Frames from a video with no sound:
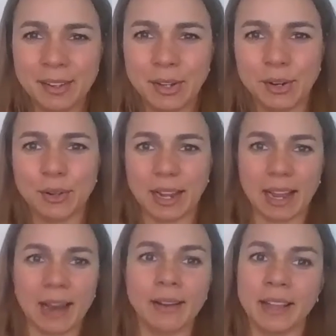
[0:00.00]
You know,
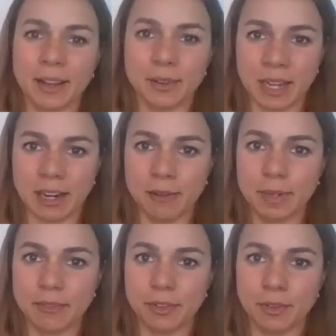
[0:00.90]
like, how did that go down?
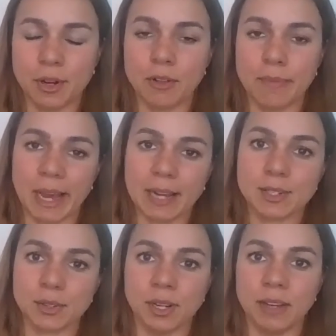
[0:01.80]
But if you know the
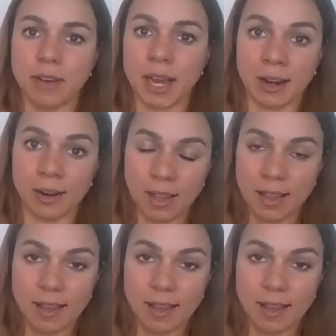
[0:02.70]
backstory of how